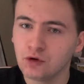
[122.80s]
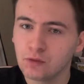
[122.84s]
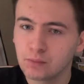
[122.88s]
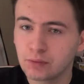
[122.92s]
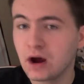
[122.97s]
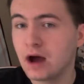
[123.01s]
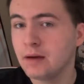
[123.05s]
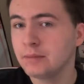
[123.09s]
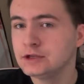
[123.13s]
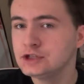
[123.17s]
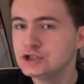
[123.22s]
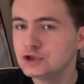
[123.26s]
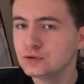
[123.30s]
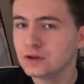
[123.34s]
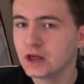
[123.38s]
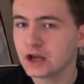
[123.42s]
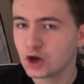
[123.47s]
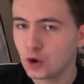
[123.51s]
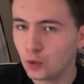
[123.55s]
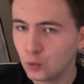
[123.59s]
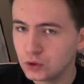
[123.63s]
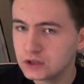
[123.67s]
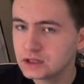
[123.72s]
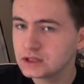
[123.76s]
we'll probably do,
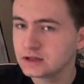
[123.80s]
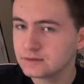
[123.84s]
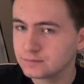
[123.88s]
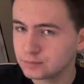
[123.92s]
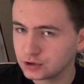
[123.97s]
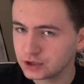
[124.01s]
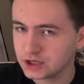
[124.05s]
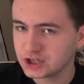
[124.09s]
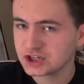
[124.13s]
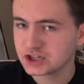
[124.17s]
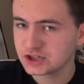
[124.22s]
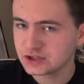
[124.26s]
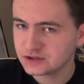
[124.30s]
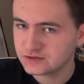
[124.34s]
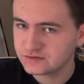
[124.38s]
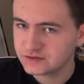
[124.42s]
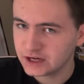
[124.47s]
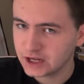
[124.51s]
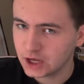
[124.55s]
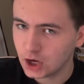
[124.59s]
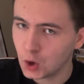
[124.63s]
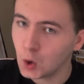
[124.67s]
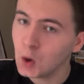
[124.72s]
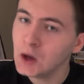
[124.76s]
like, a weekly predictions
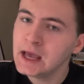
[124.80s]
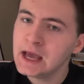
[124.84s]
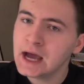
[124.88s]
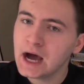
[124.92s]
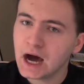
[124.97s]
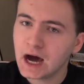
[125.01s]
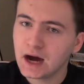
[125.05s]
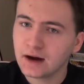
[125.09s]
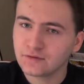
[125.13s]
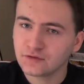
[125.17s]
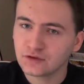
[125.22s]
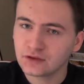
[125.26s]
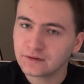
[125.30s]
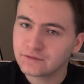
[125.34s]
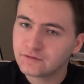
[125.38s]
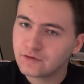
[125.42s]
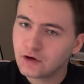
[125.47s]
video for the